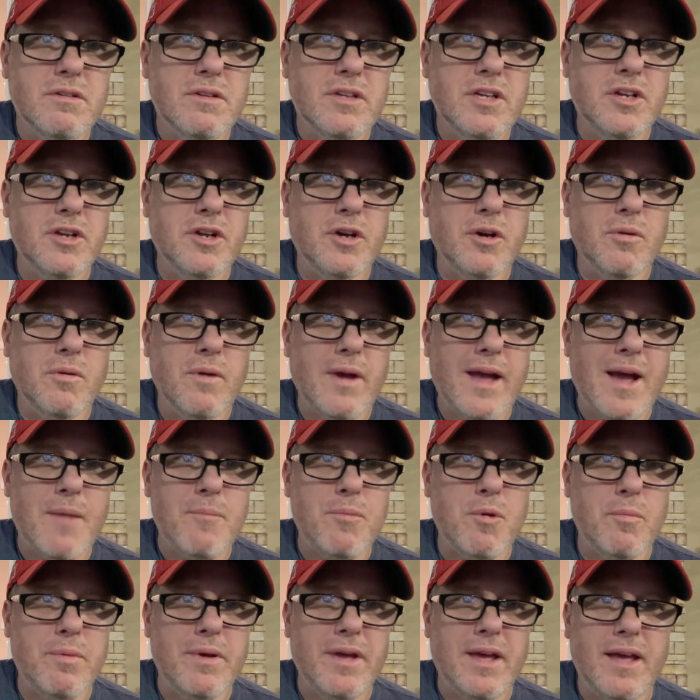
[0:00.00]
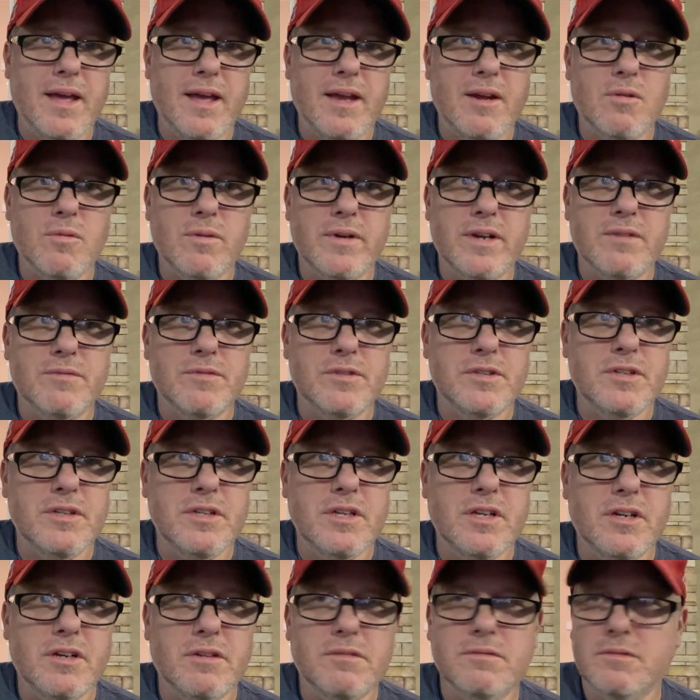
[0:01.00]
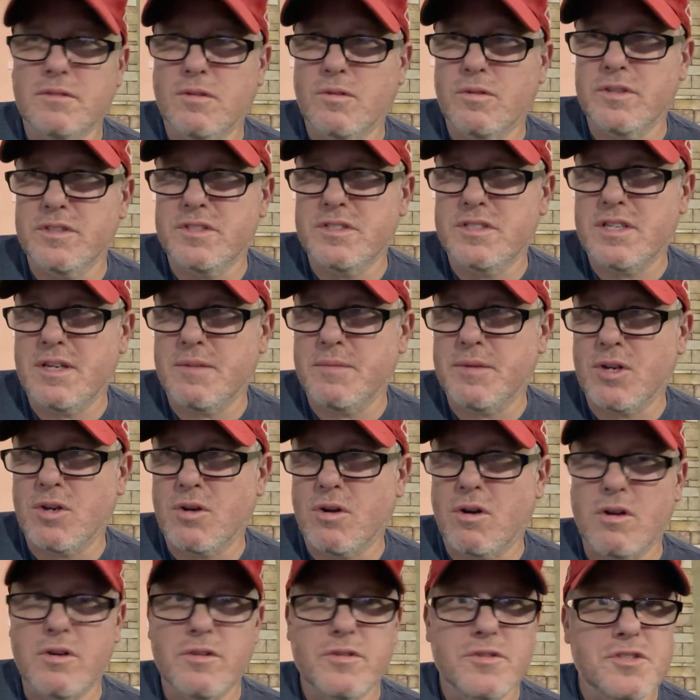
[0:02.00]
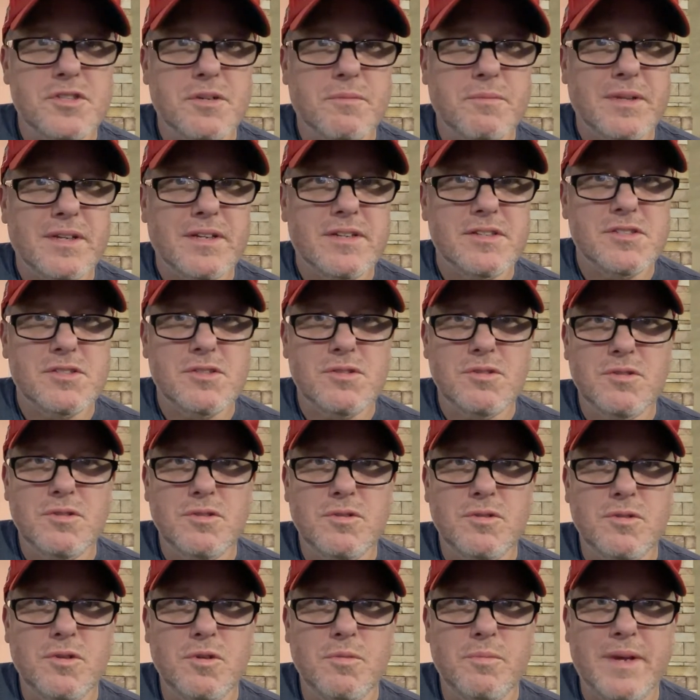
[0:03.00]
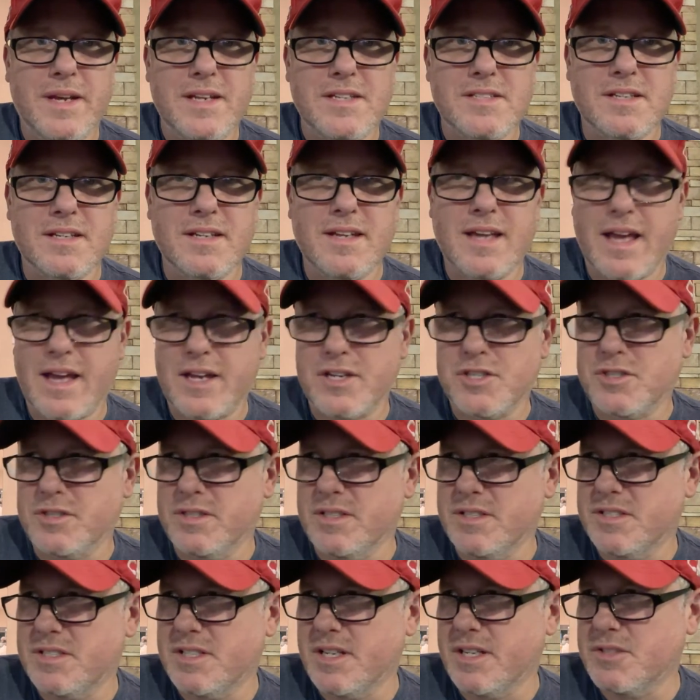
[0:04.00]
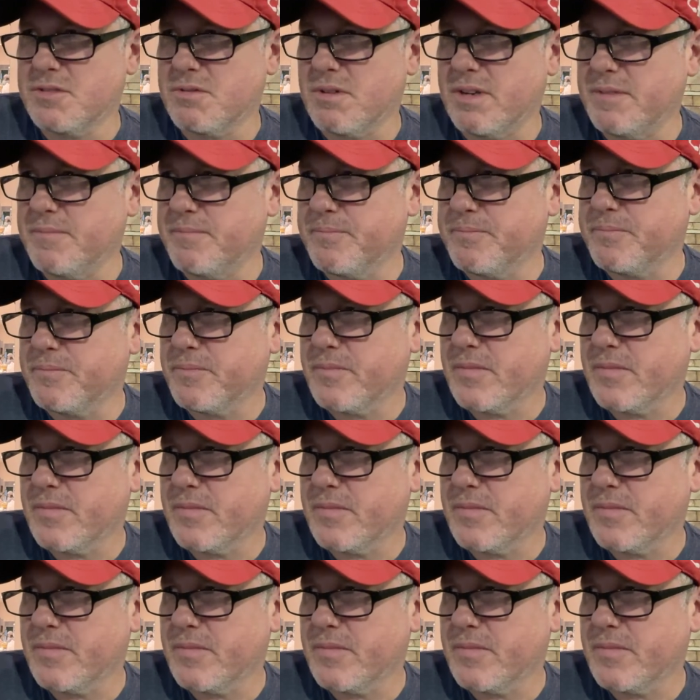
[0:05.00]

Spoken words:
you know, Apple Pay or whatever, you know, or a debit card or something, because who pays in cash these days, right?